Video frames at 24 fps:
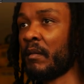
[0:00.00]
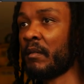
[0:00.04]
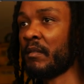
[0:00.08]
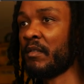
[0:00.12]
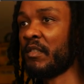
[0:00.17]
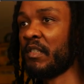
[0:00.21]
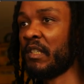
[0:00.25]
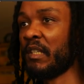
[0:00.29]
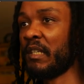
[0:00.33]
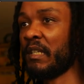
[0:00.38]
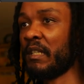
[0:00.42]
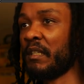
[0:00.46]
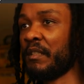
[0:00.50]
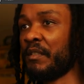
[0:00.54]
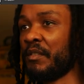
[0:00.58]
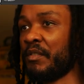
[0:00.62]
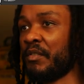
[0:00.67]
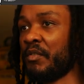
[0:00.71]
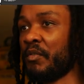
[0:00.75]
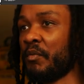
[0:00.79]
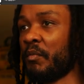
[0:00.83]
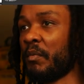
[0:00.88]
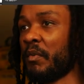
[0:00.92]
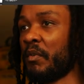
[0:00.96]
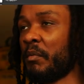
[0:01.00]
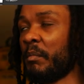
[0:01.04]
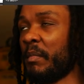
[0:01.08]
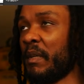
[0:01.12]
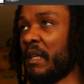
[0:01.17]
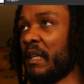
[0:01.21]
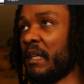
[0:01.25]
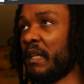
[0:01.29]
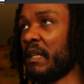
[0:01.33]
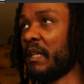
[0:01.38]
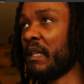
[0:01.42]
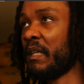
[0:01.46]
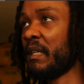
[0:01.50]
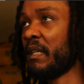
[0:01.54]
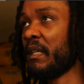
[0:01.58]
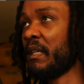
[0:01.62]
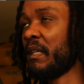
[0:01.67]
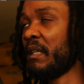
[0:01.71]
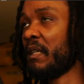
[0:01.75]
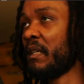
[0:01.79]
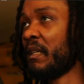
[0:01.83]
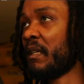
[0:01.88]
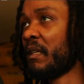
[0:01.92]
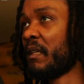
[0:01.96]
Jeans, you will
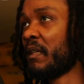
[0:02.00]
be